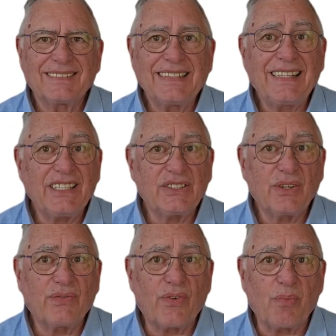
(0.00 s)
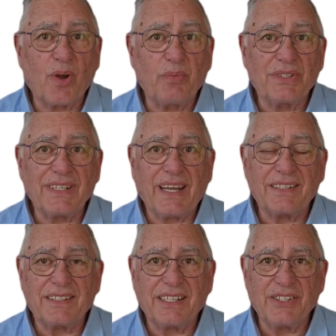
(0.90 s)
Let's look for a moment at
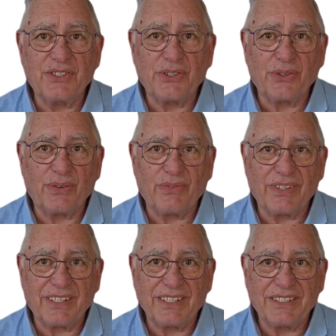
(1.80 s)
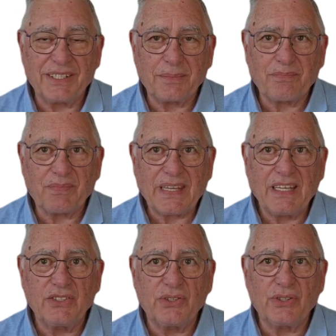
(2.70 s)
internal validity.
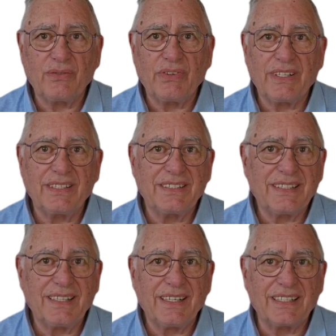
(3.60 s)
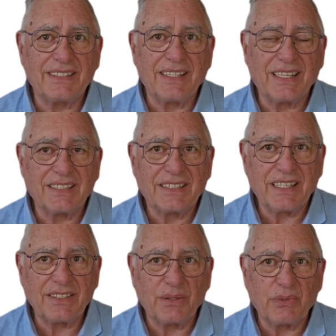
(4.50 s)
Internal validity is the
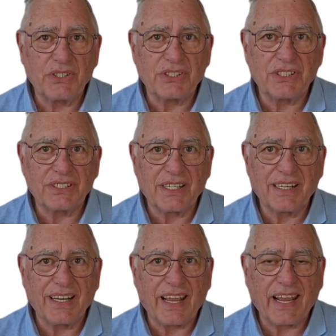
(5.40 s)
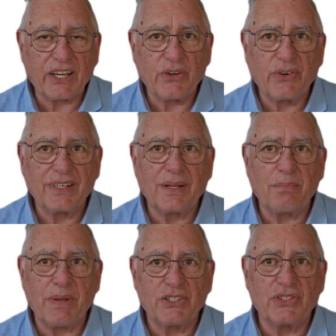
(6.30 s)
extent to which a study accurately
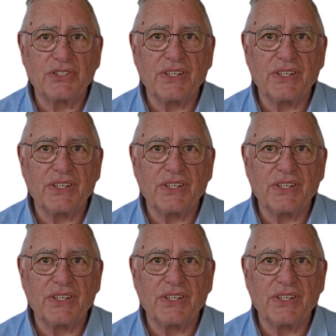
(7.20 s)
measures the